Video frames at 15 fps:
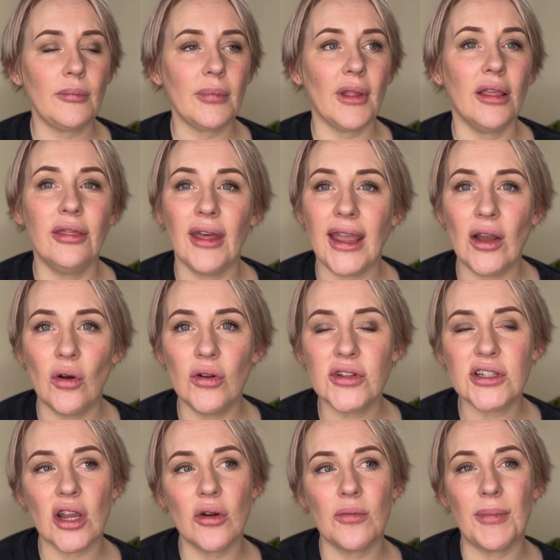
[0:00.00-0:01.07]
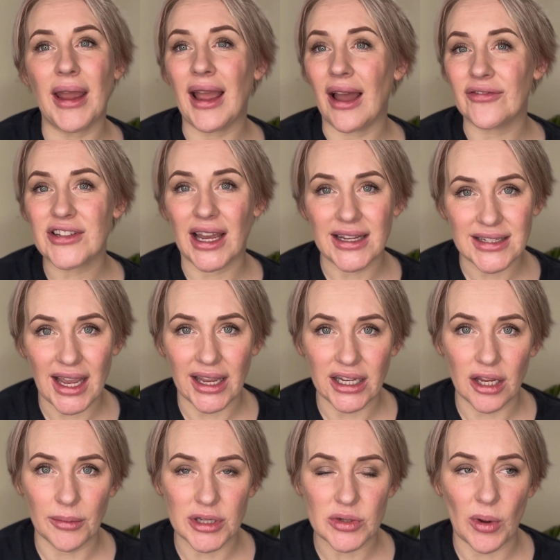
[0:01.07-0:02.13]
They also may have
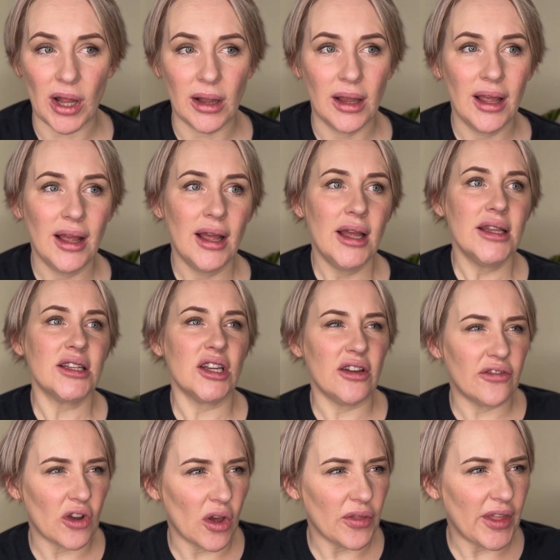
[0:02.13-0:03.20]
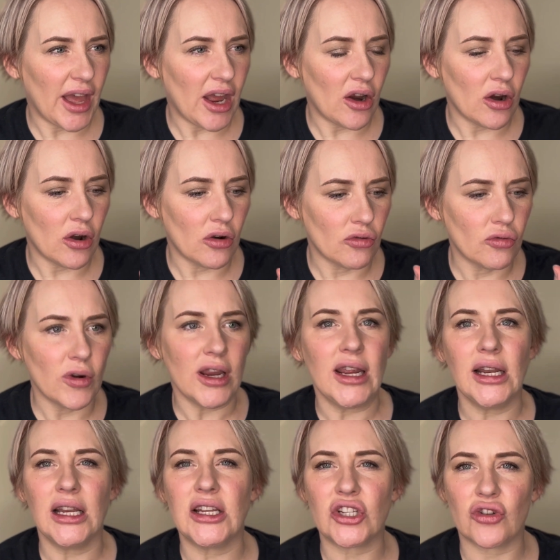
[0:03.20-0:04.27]
titanium as well. So you've got that
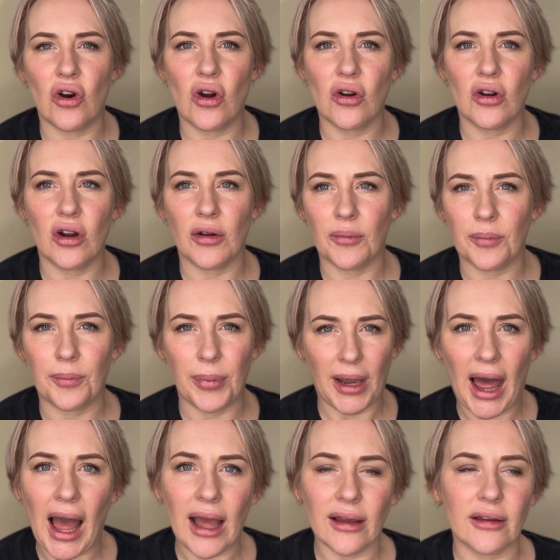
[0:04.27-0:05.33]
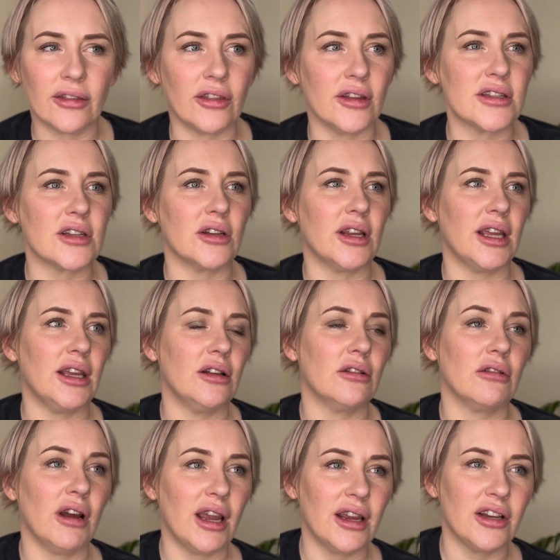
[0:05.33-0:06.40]
really strong black that's going to heal
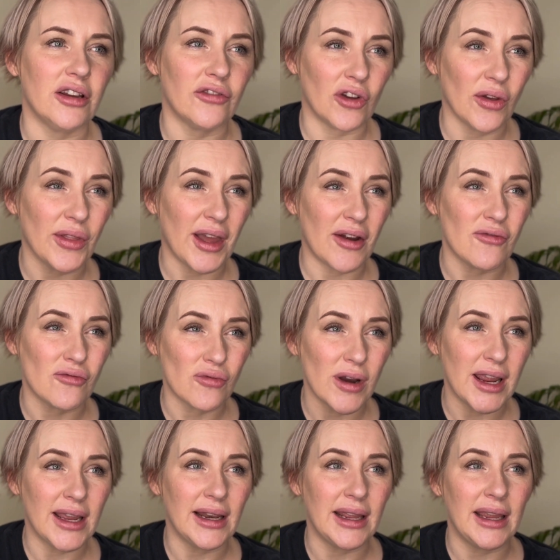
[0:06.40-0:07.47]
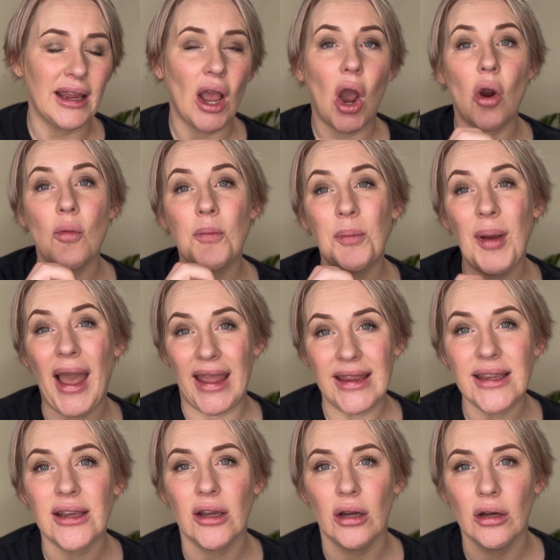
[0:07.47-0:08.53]
grey, and you've got that really
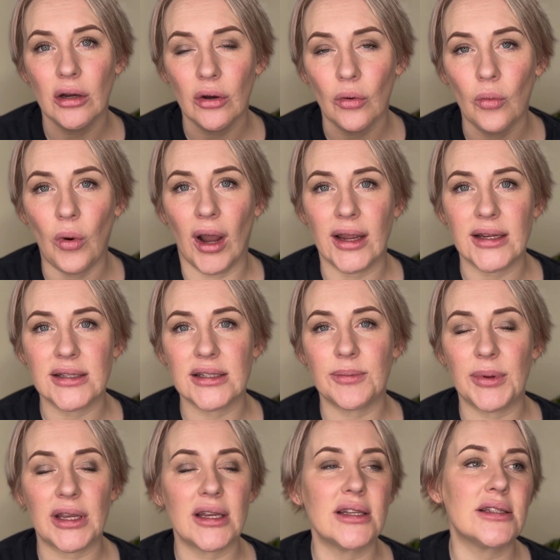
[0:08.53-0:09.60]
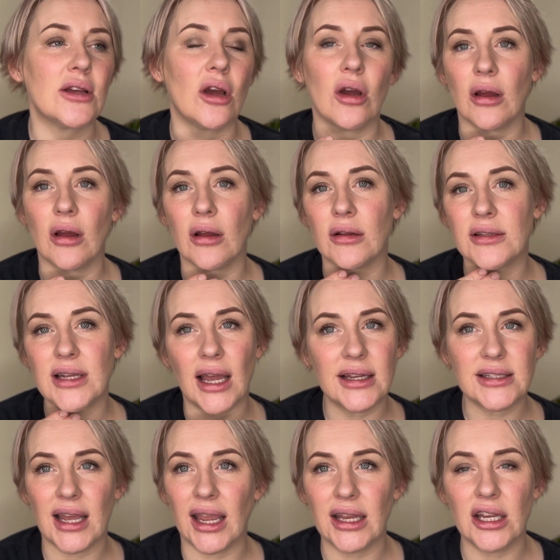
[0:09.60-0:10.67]
opaque white, because
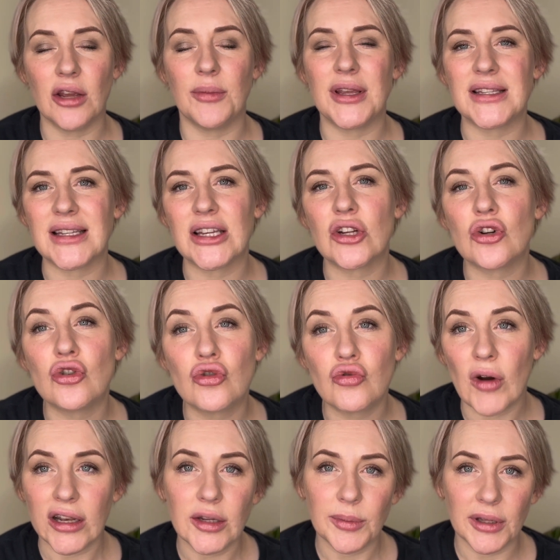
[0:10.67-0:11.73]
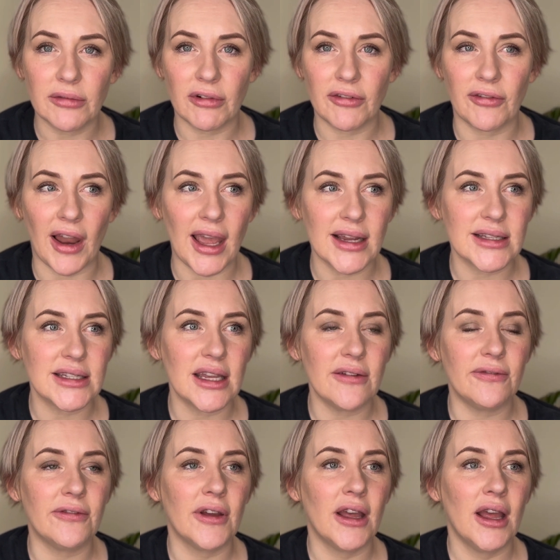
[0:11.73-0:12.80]
titanium is incredibly
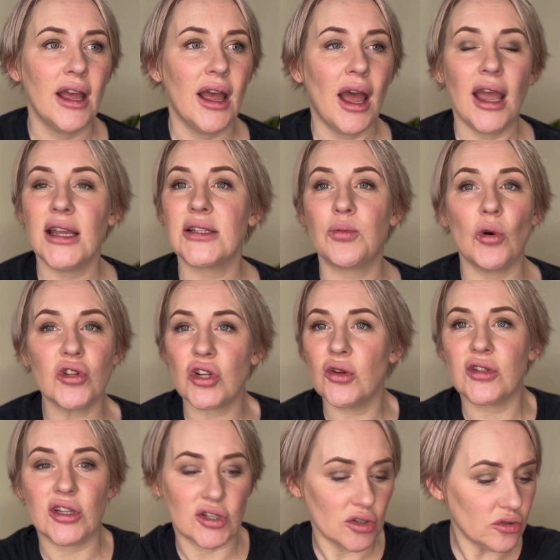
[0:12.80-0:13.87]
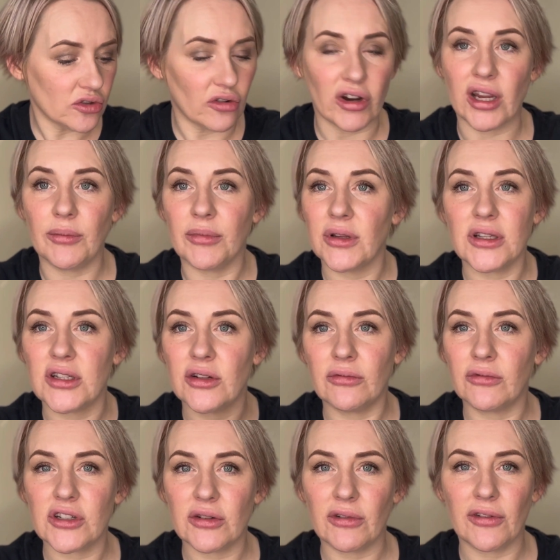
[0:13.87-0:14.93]
reflective. It's what's used in sun cream
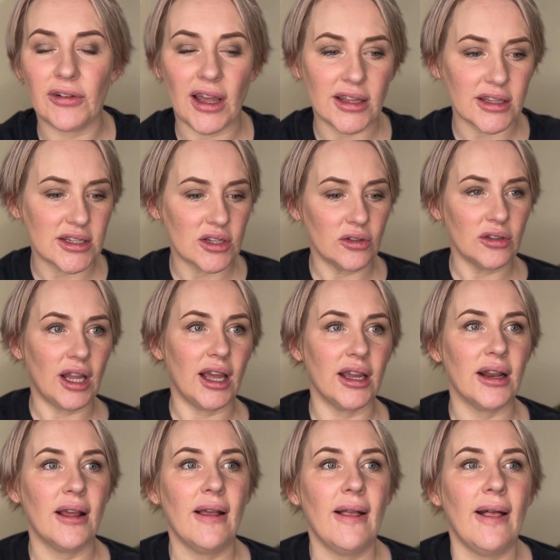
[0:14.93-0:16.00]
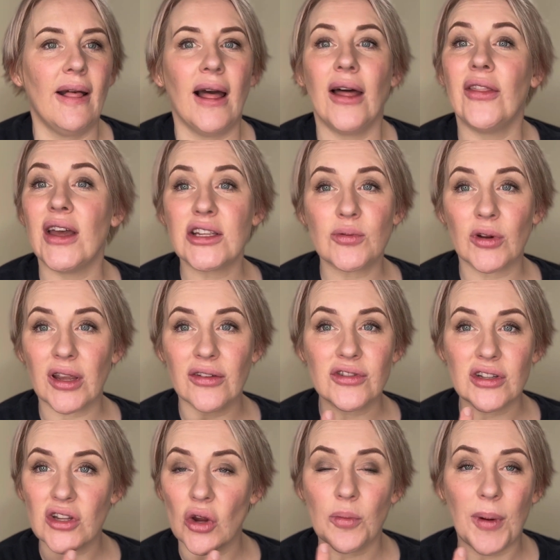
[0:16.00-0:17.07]
to reflect the sunlight. And that's what gives
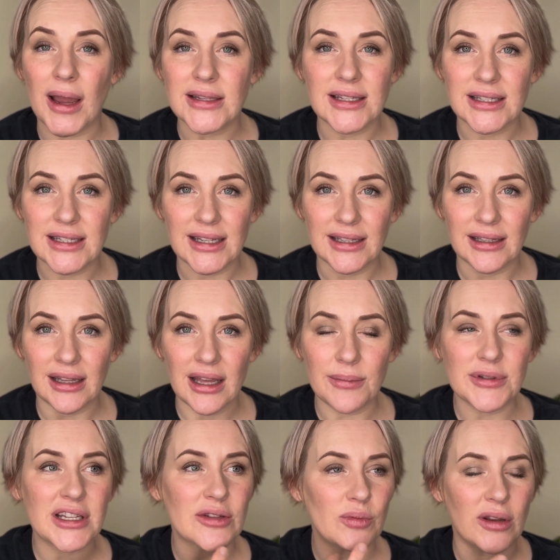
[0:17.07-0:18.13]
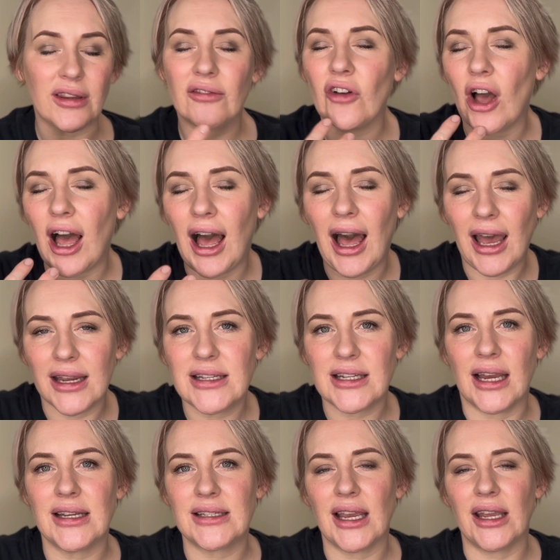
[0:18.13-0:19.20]
us opacity in lips, is when they've got high
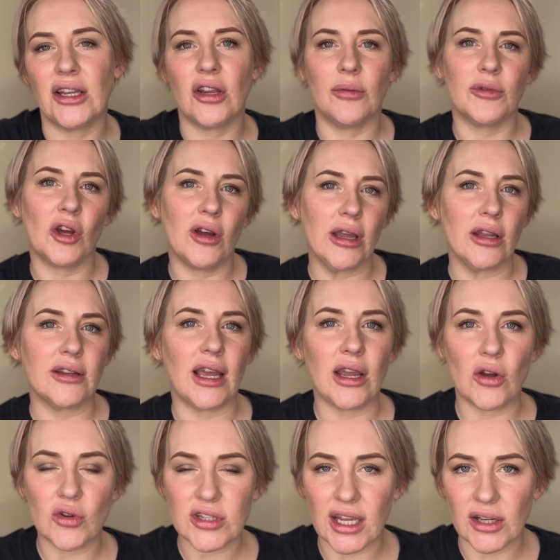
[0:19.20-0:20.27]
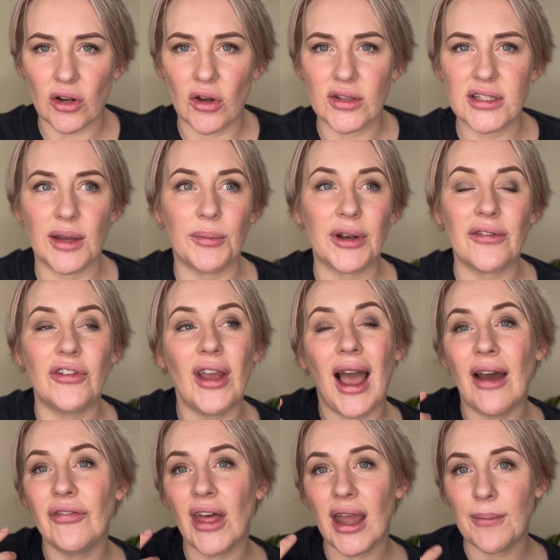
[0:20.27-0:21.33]
titanium dioxide content. But if you
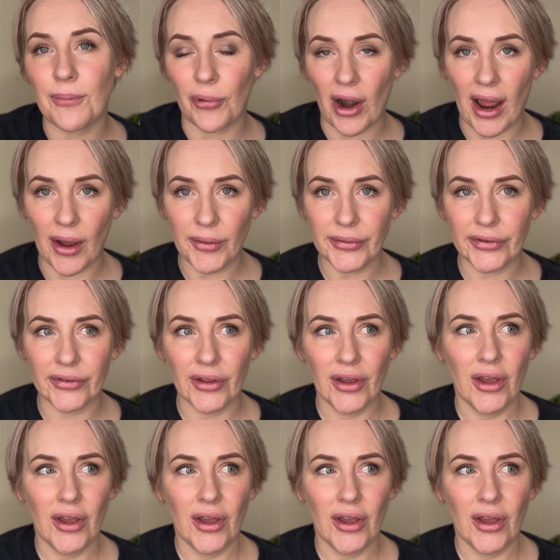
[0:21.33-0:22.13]
have that in brows,